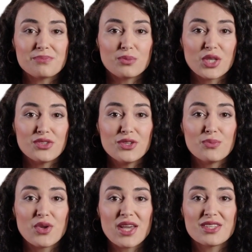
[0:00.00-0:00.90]
One of the
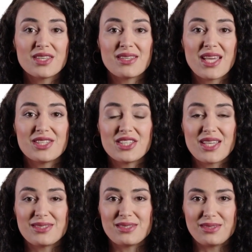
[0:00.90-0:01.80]
more ideal
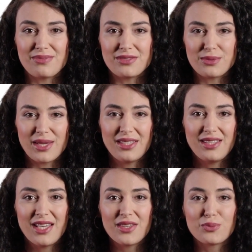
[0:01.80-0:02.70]
options,
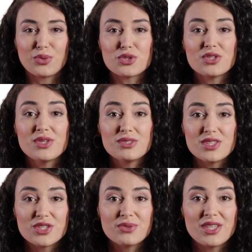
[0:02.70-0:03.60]
depending on your personal
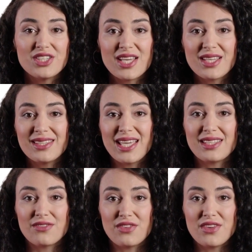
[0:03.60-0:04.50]
situation
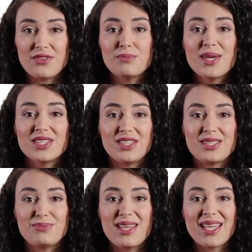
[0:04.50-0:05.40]
and if you have a budget
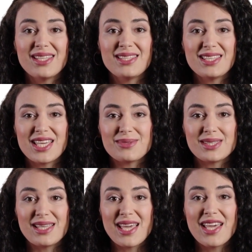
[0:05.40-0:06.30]
in mind, can be
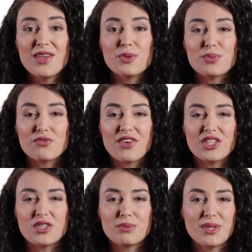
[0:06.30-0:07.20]
to hire a
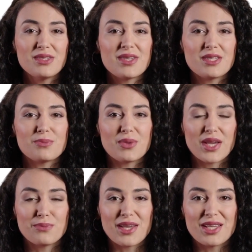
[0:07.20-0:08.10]
professional business
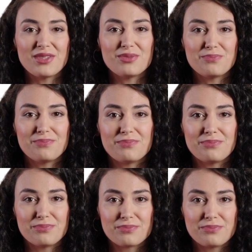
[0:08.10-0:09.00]
plan writer.
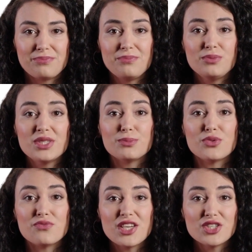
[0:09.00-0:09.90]
With a
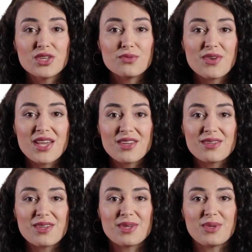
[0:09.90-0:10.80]
professional
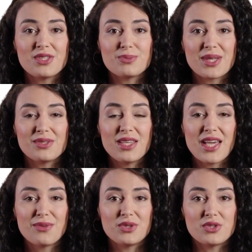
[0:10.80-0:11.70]
writer who will spend
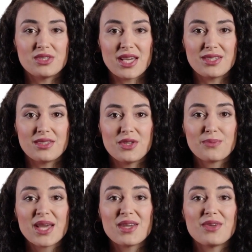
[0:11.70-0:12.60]
time understanding your
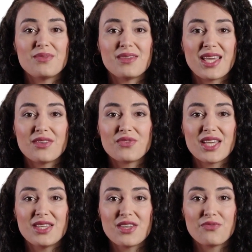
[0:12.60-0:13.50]
model and
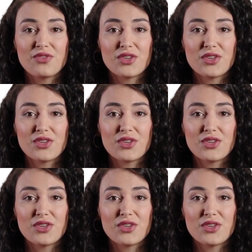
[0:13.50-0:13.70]
writing it for